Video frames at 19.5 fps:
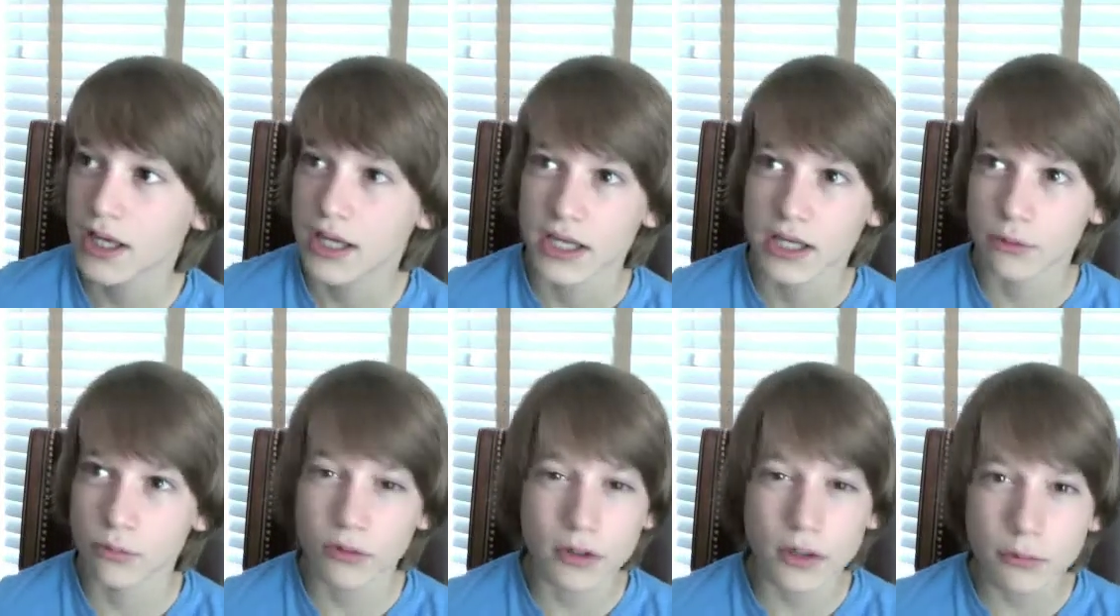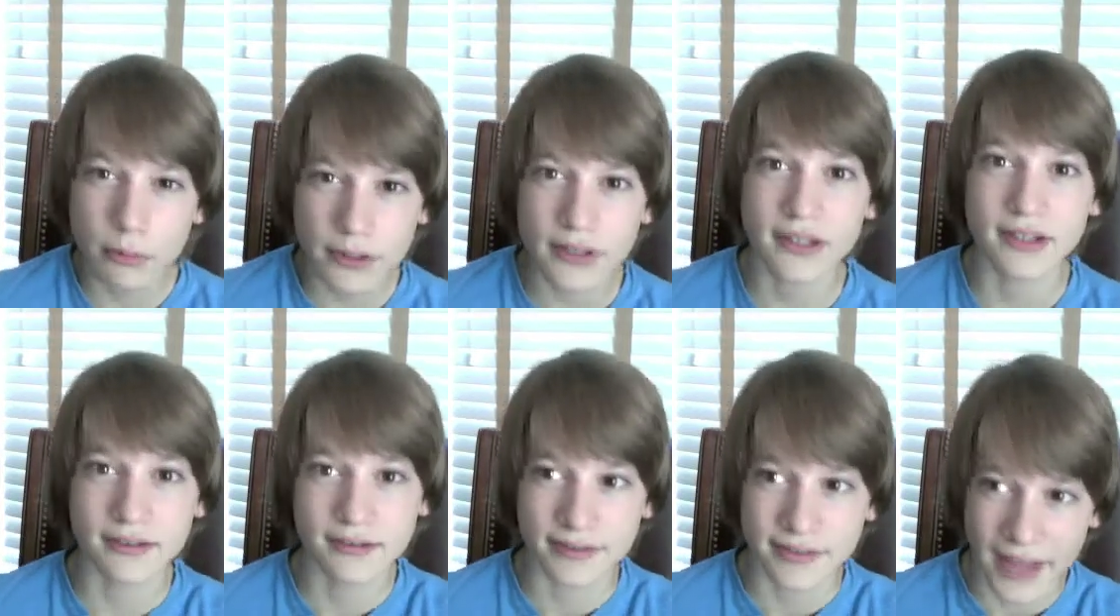It really
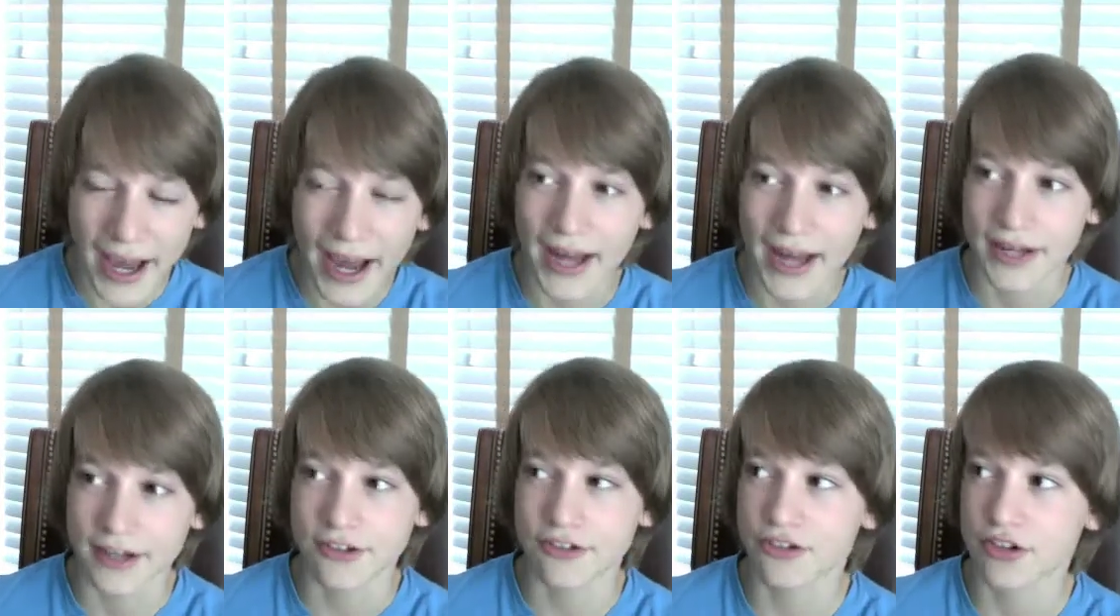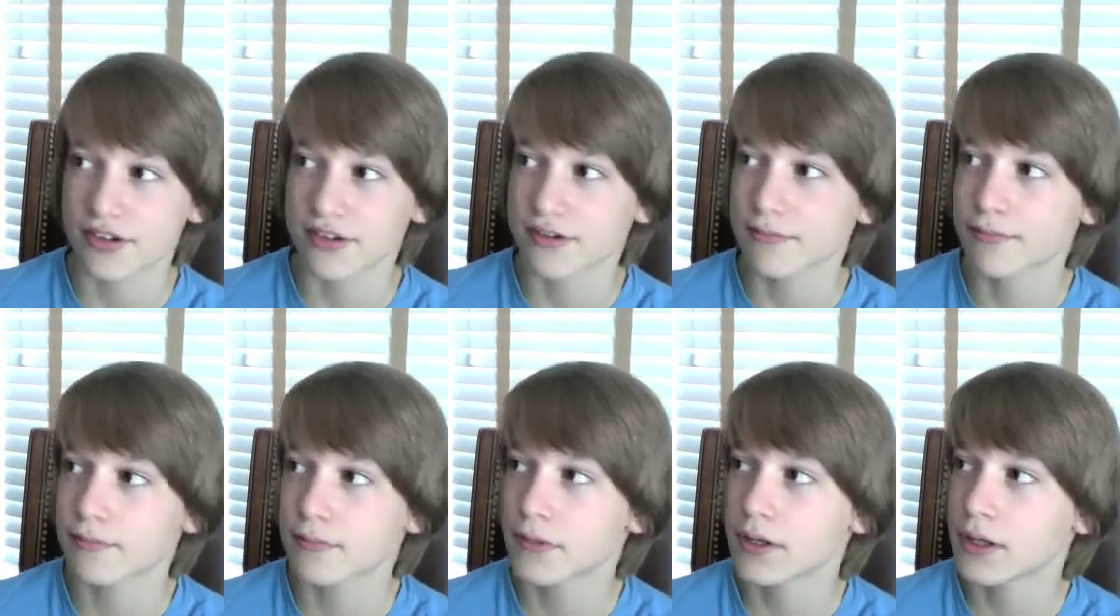wasn't that. It's just
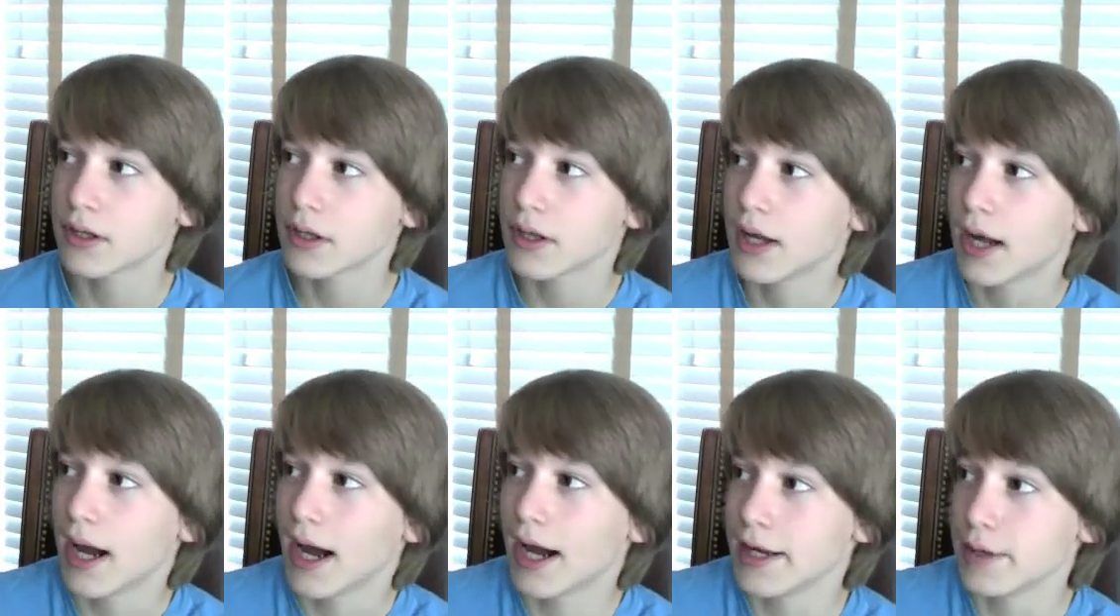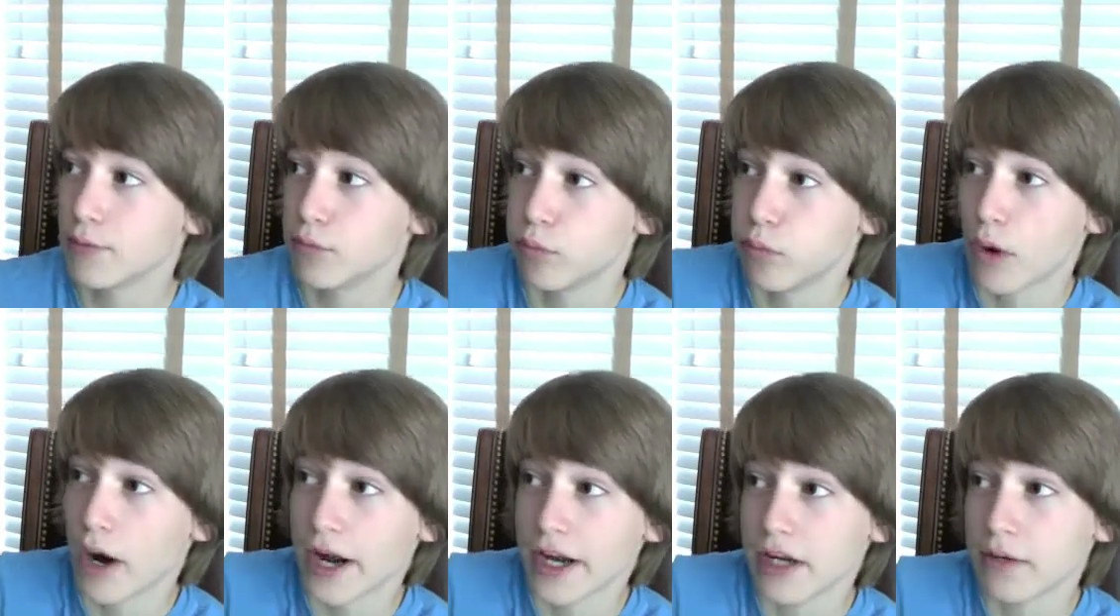I
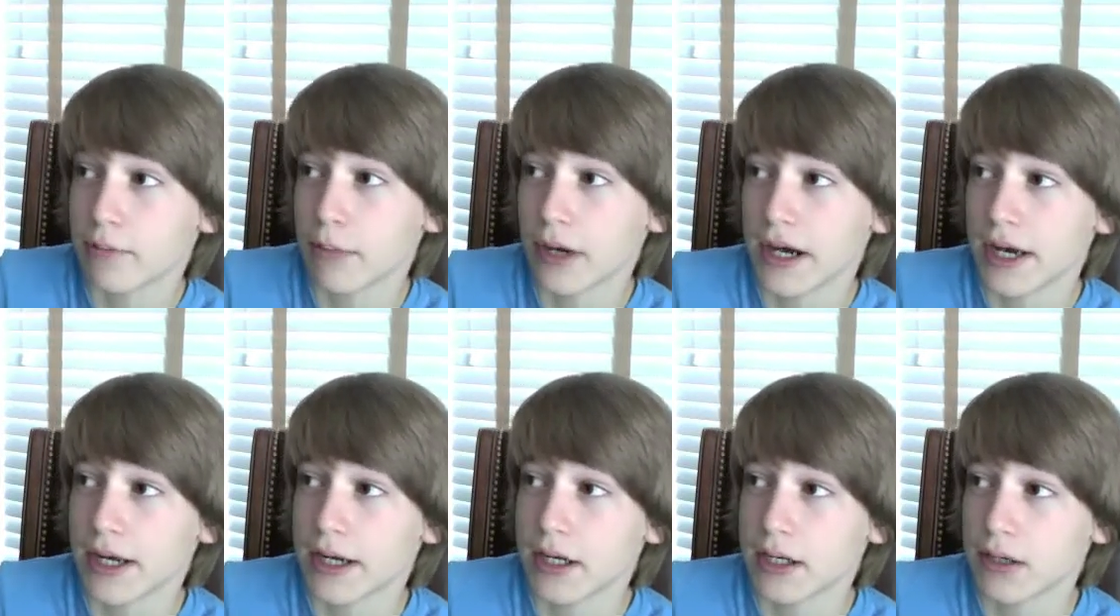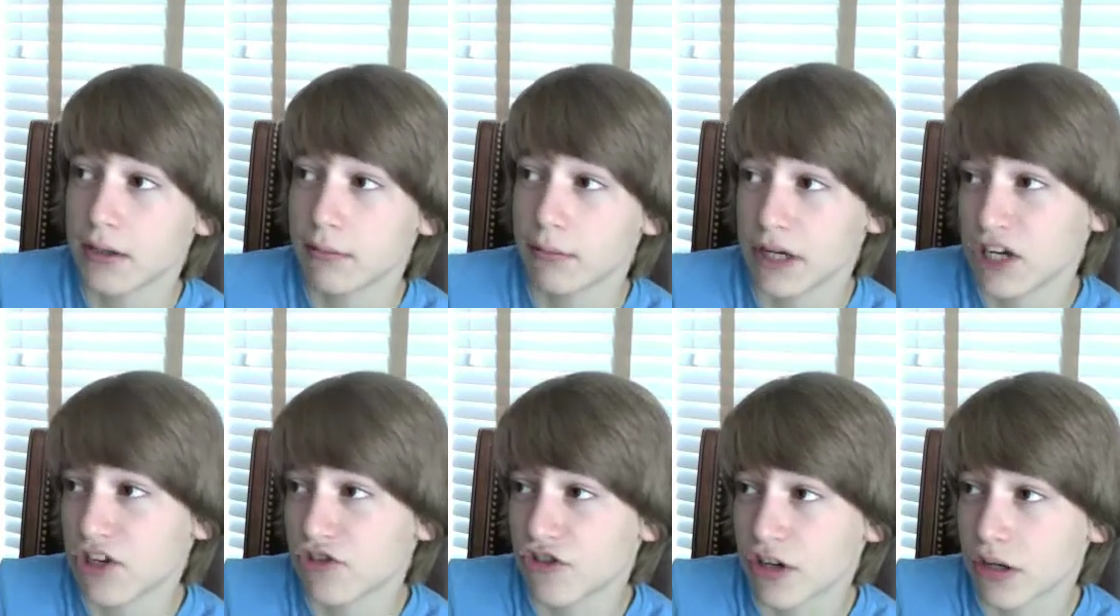wanted my
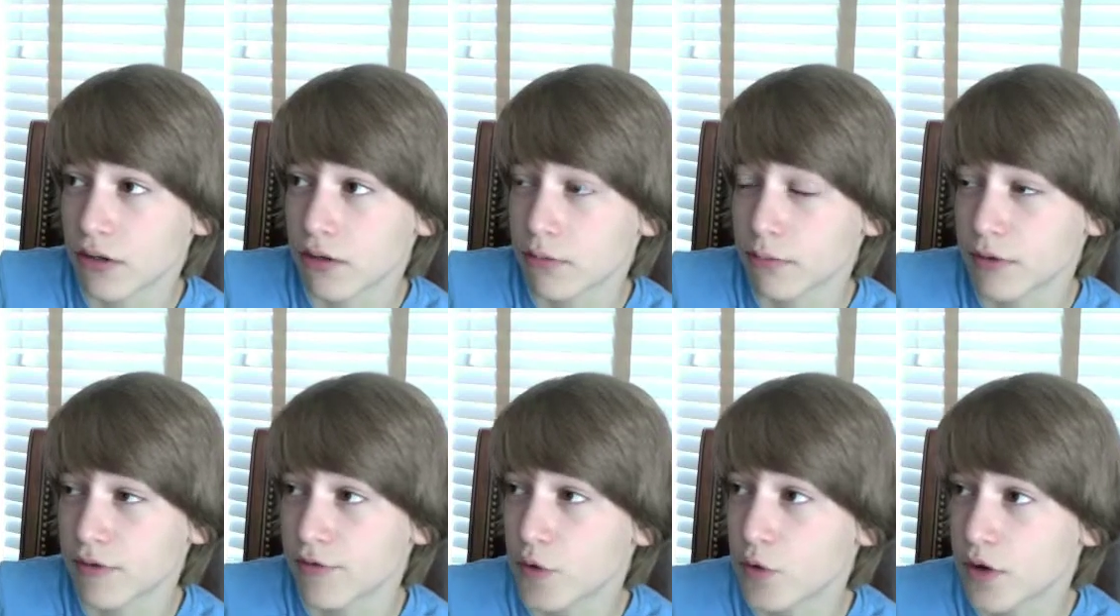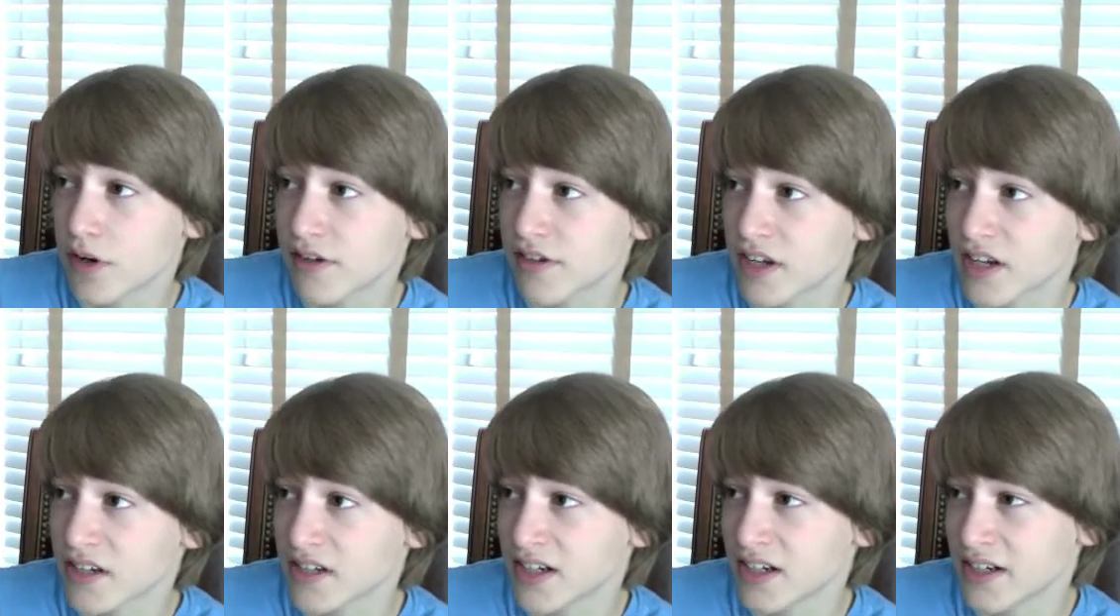main channel to be focused
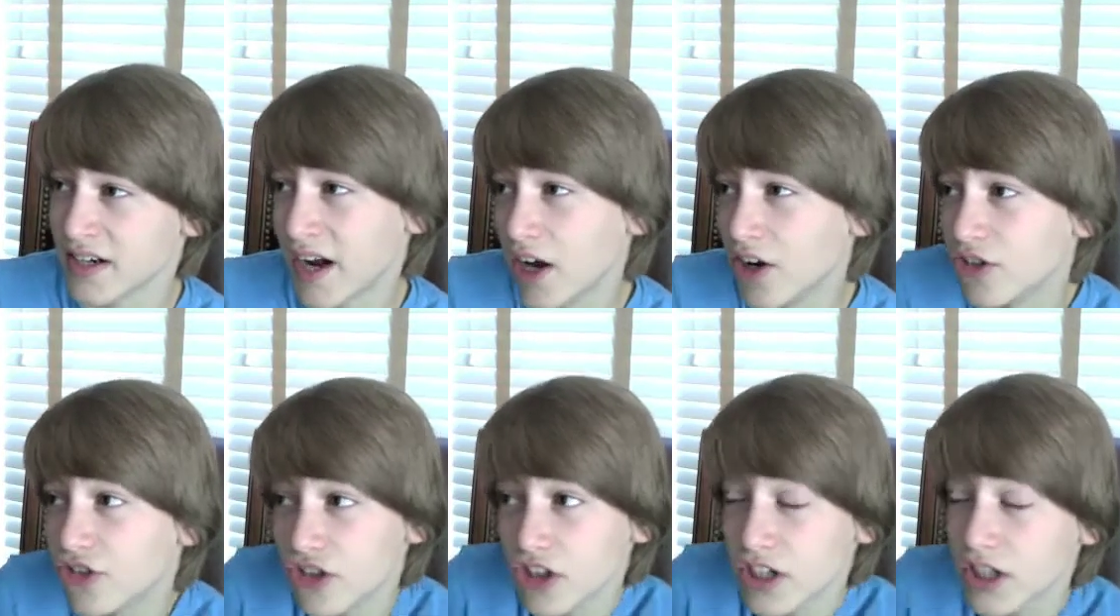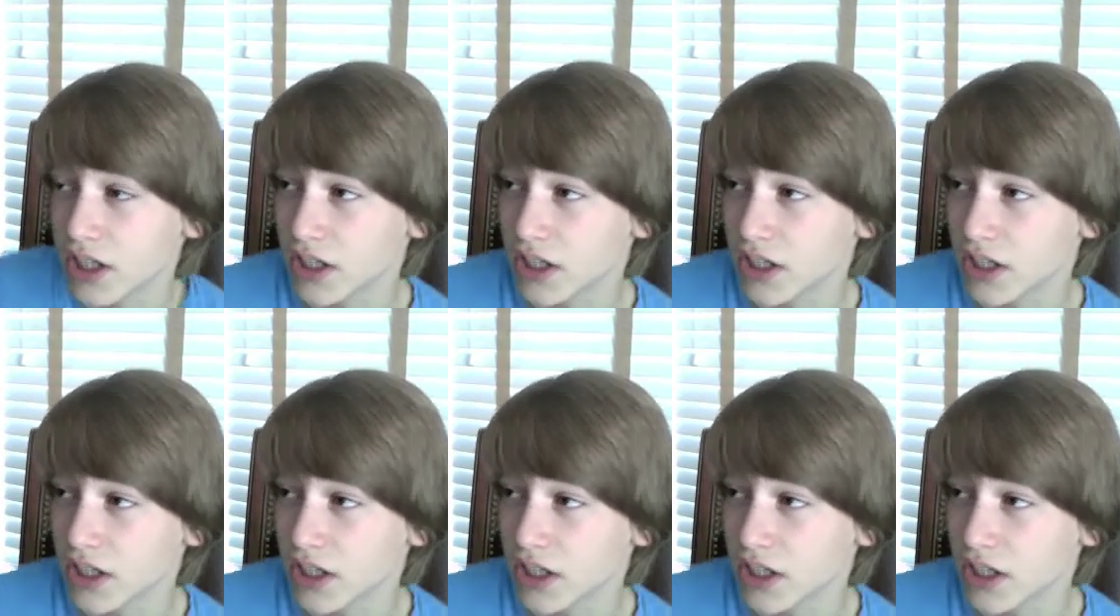on technology,